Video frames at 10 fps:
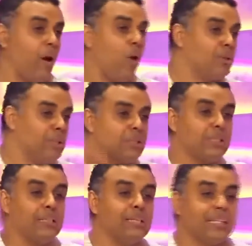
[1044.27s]
All these
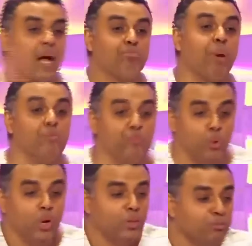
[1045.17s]
things that are painful,
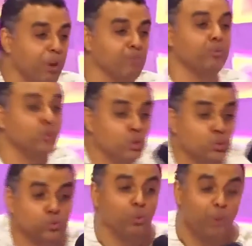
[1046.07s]
painful
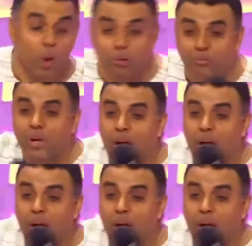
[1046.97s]
shoes will be off,